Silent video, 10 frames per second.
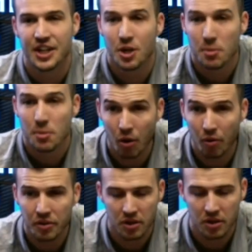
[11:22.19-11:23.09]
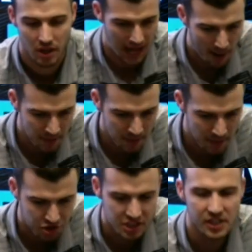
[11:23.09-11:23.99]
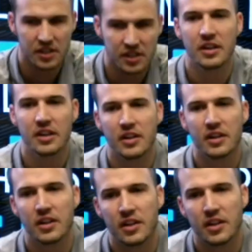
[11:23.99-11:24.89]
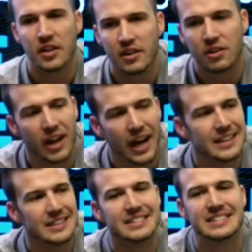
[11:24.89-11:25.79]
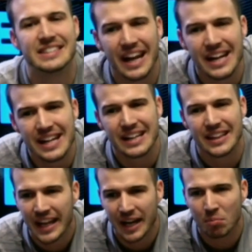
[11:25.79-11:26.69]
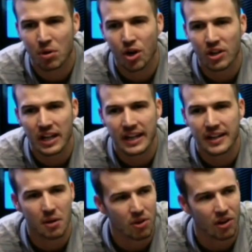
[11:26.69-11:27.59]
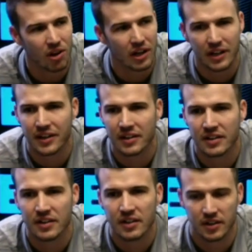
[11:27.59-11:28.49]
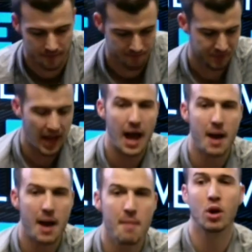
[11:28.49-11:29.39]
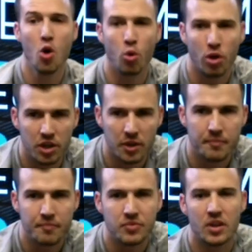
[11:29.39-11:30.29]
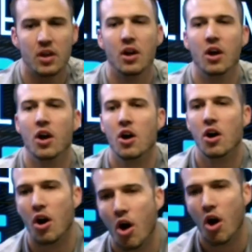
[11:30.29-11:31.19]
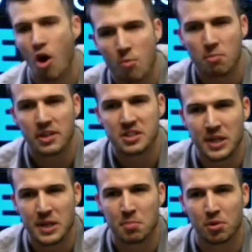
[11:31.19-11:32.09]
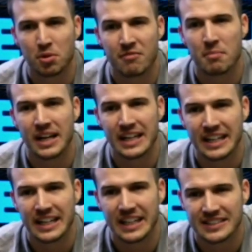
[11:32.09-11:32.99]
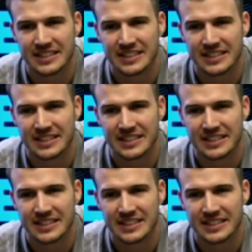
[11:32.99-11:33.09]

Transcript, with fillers: Hear me out. I'm not interested. Dude, I hadn't said anything, bro. Like, come on. I'm broke. Homeless people have money.